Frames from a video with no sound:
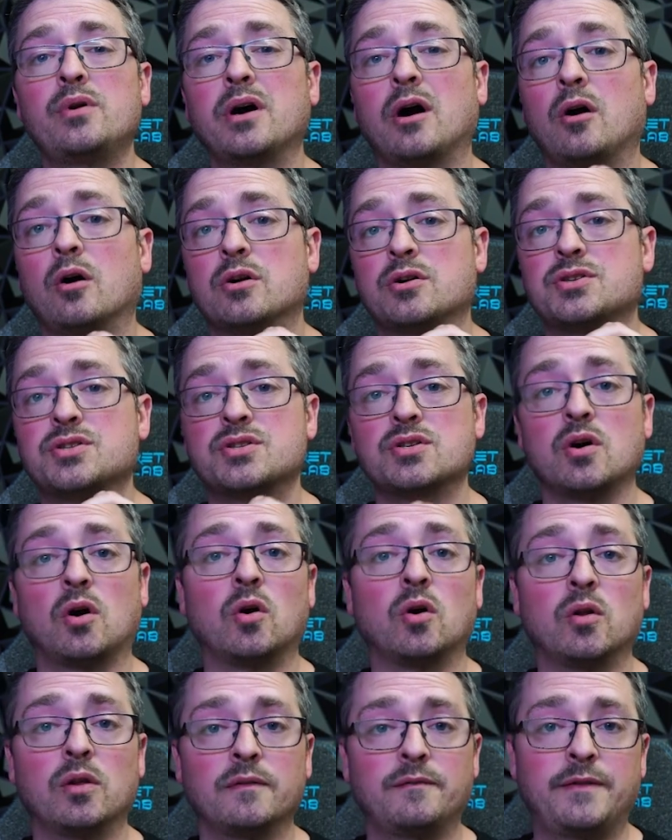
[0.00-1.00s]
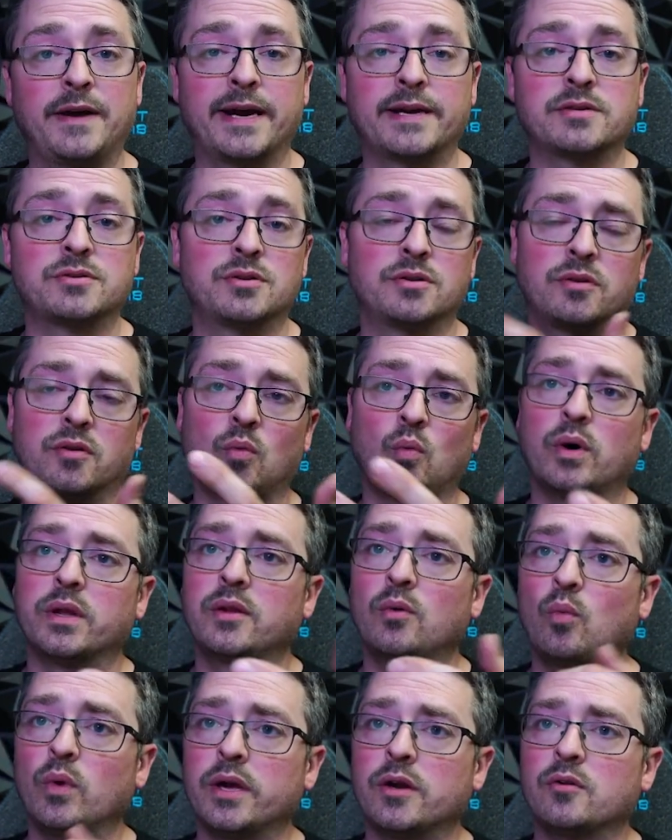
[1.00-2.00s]
our skull vector, the one
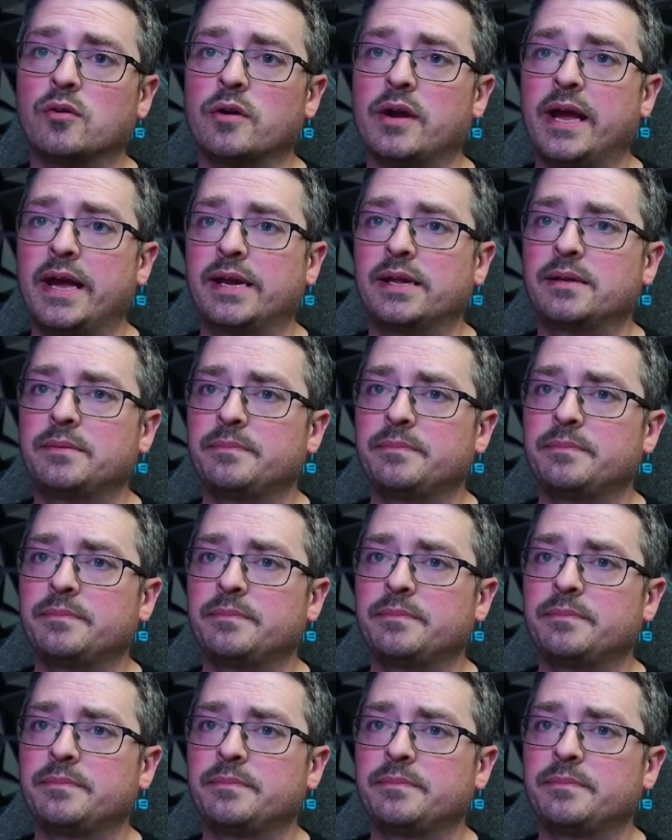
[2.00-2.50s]
that we created.